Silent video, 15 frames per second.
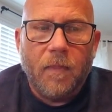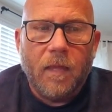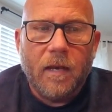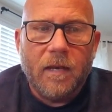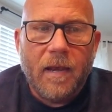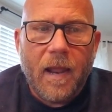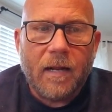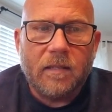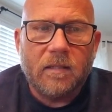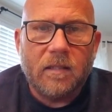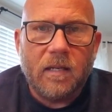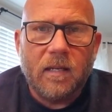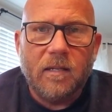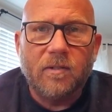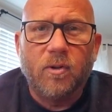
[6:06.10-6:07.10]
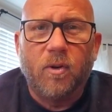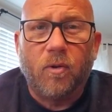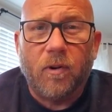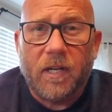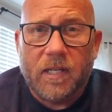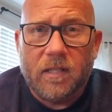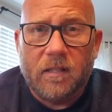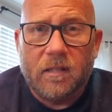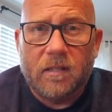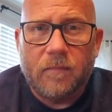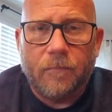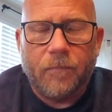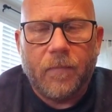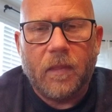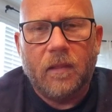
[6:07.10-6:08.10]
Next is grids.
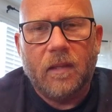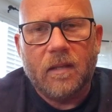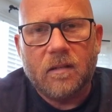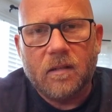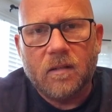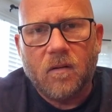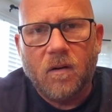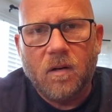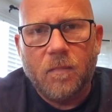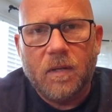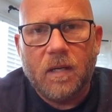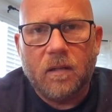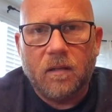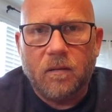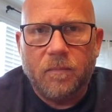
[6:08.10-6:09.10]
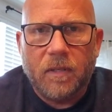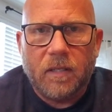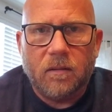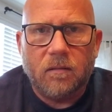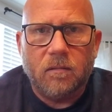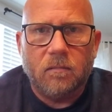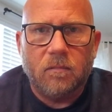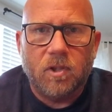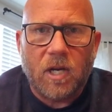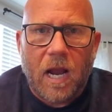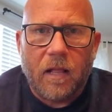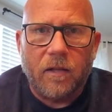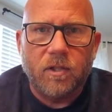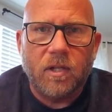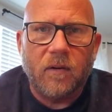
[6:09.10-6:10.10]
This is going to be a little bit
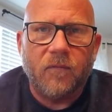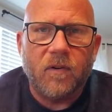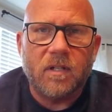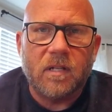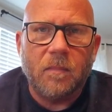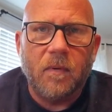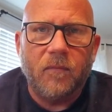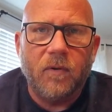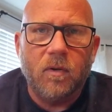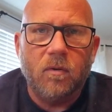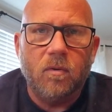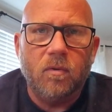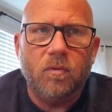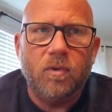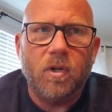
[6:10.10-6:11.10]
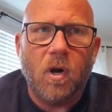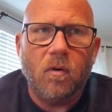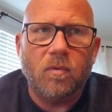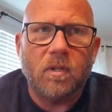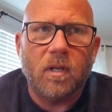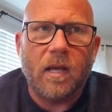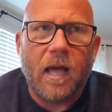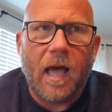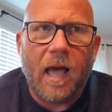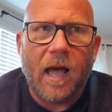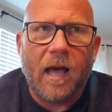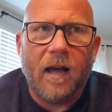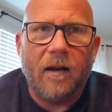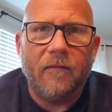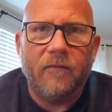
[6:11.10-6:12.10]
challenging for some of you who don't
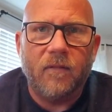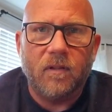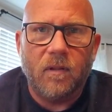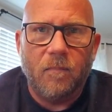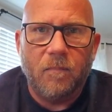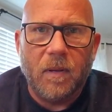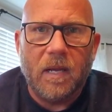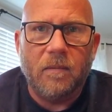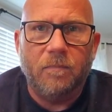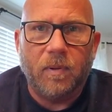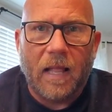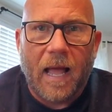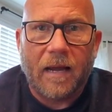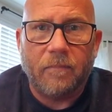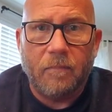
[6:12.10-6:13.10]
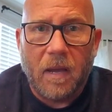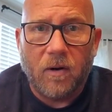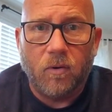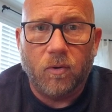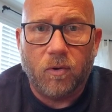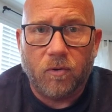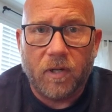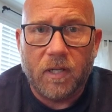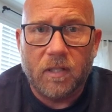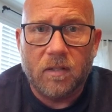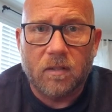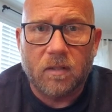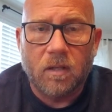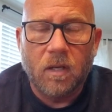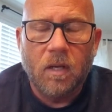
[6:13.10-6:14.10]
have the big black metal
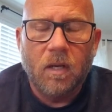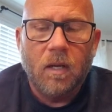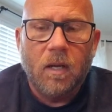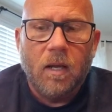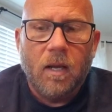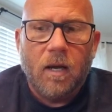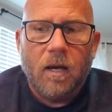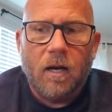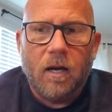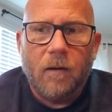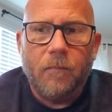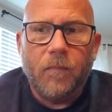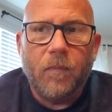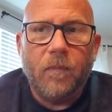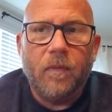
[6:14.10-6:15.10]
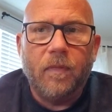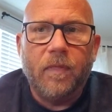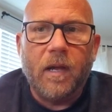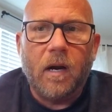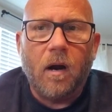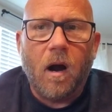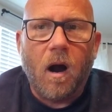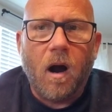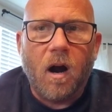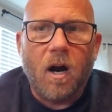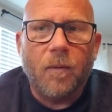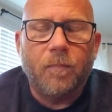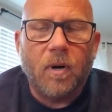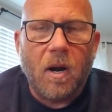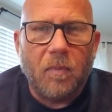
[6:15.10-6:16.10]
grids. There are
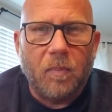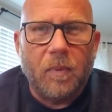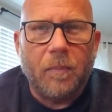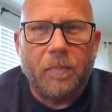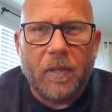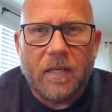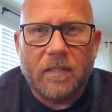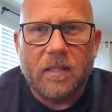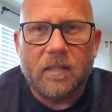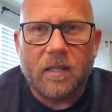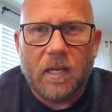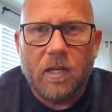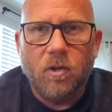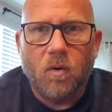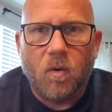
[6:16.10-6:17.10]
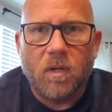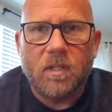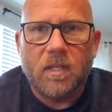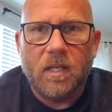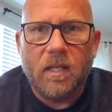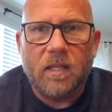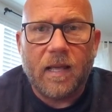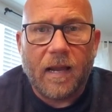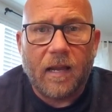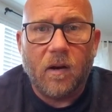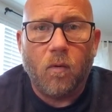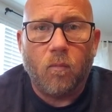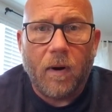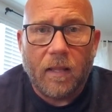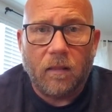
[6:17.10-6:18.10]
probably places in your city that
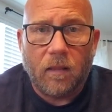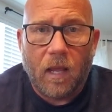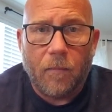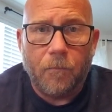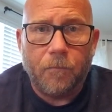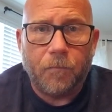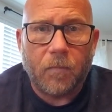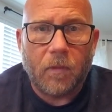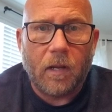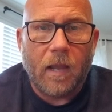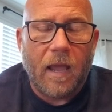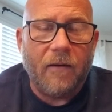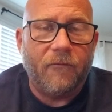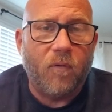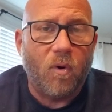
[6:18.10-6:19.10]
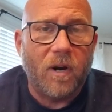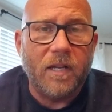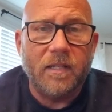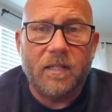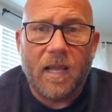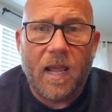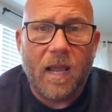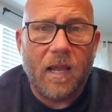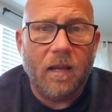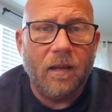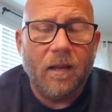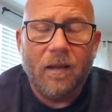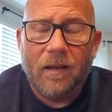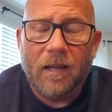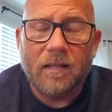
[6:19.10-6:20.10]
can rent them. And for a day,
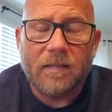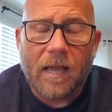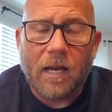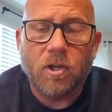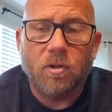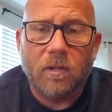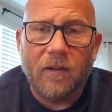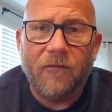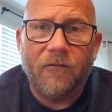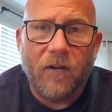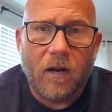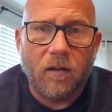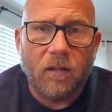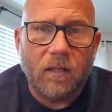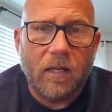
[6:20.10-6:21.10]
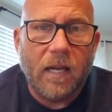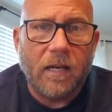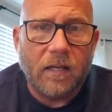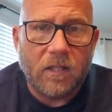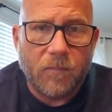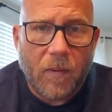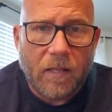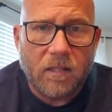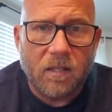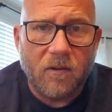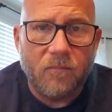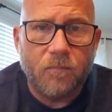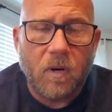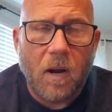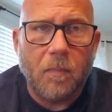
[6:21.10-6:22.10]
it's actually fairly
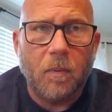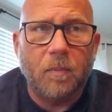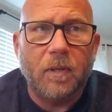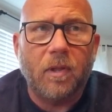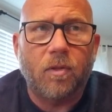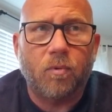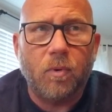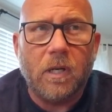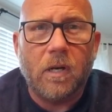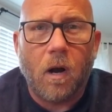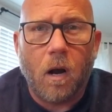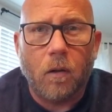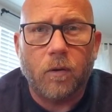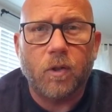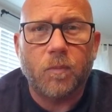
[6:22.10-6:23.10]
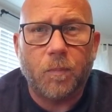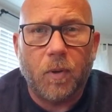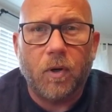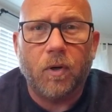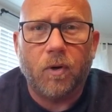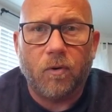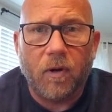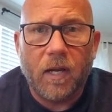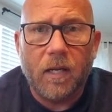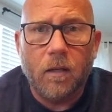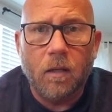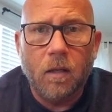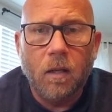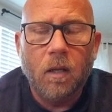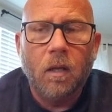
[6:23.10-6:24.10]
inexpensive, probably $3 per grid.
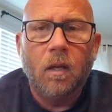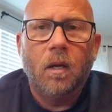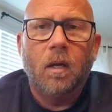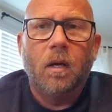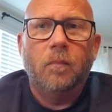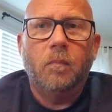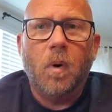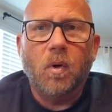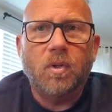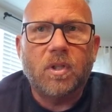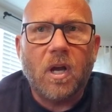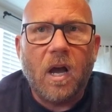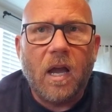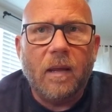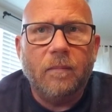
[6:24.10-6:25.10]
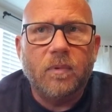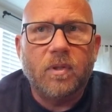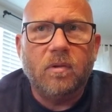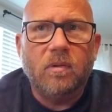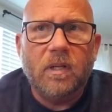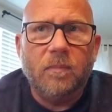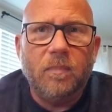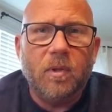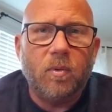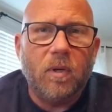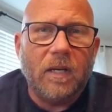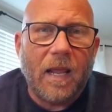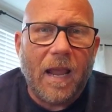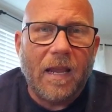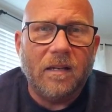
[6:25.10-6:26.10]
Most times you need
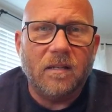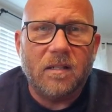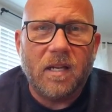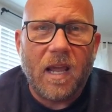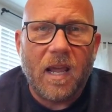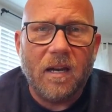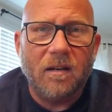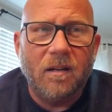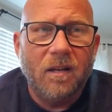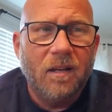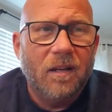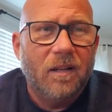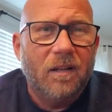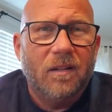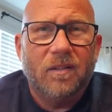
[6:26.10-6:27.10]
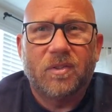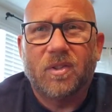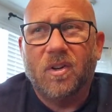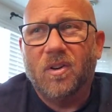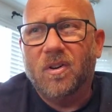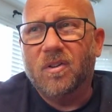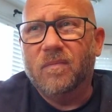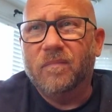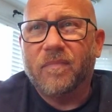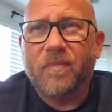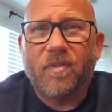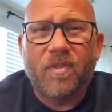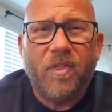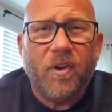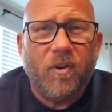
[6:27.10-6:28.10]
between 8 and 10. So
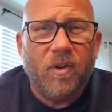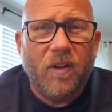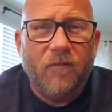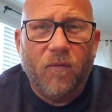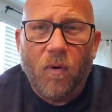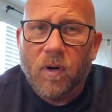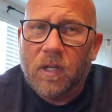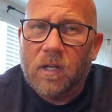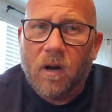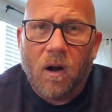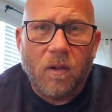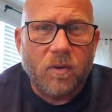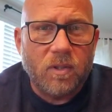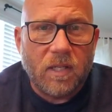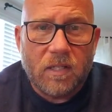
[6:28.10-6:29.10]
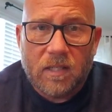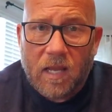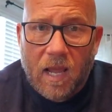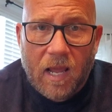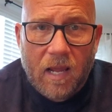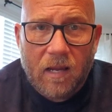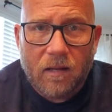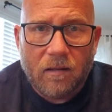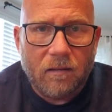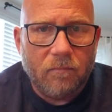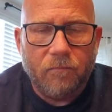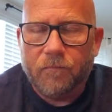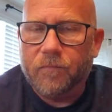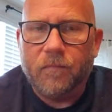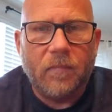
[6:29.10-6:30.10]
$30, $40 a day,
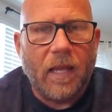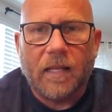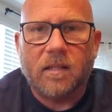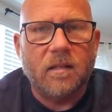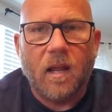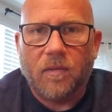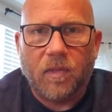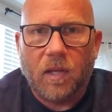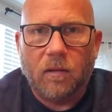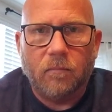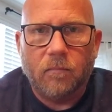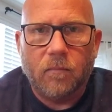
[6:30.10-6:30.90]
that's nothing.